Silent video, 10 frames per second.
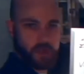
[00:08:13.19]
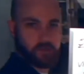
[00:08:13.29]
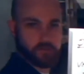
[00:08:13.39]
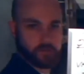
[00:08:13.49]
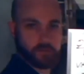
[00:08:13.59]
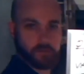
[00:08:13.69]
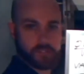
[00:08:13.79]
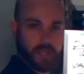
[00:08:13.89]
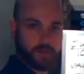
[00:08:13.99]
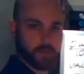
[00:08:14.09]
is you have
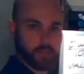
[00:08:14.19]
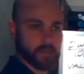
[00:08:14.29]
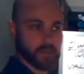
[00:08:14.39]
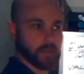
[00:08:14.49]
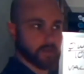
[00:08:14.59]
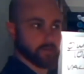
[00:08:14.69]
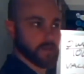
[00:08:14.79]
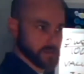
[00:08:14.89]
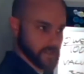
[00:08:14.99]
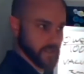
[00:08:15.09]
50% equity,
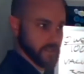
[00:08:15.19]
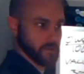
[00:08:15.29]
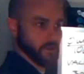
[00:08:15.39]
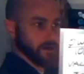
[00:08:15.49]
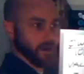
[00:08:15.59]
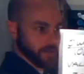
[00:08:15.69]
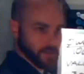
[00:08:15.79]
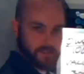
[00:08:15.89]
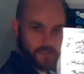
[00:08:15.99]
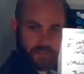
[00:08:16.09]
because then you have
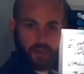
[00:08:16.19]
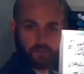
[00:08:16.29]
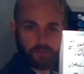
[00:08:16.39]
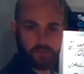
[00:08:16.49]
access to the other